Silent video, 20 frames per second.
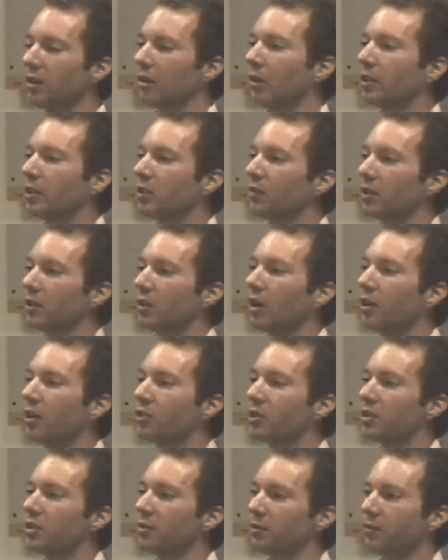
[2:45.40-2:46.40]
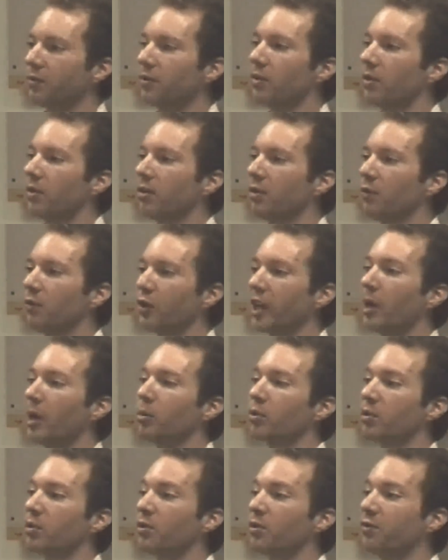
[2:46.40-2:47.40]
collective unconscious of the
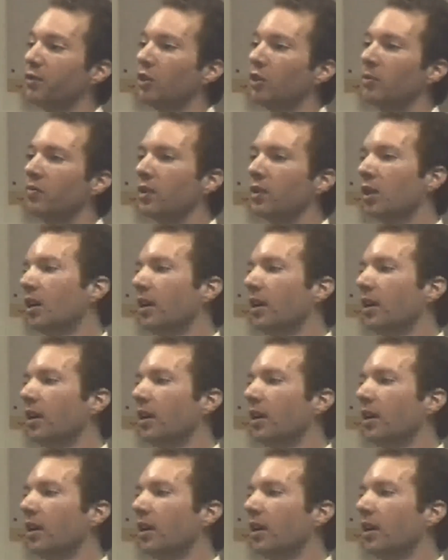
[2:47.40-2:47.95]
vocabulary of film,